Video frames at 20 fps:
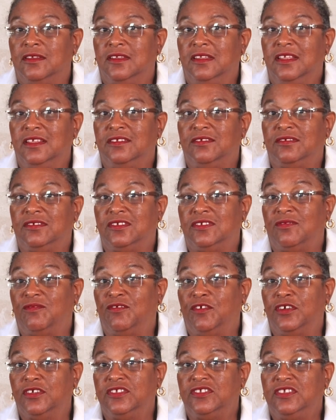this
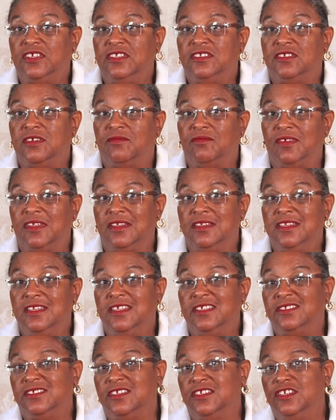first seeds of in
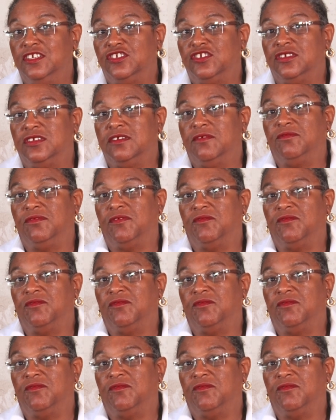this initiative